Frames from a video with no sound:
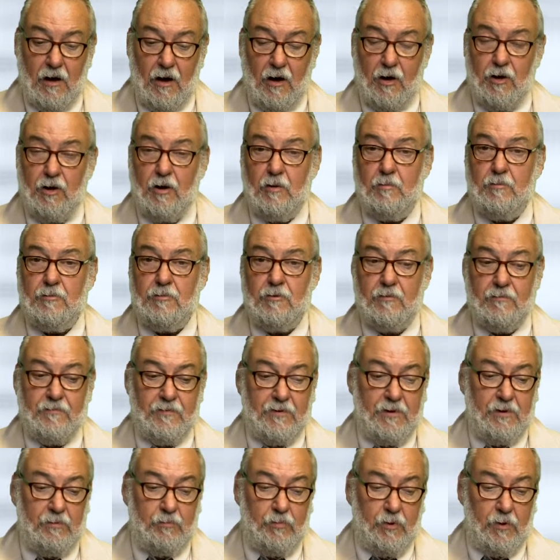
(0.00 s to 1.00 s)
A nominal
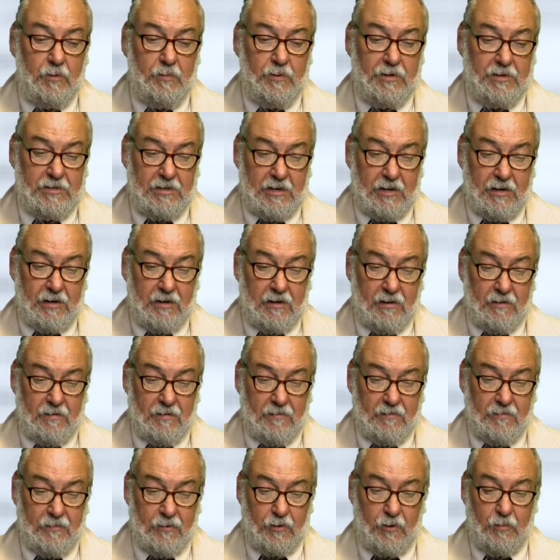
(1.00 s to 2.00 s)
fee will be
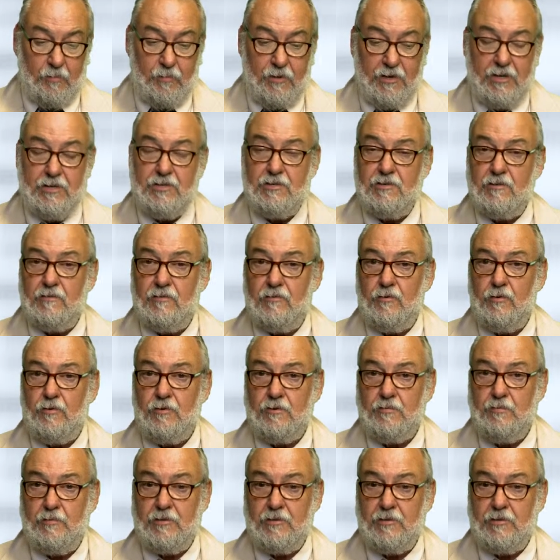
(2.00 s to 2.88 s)
taken for completion of course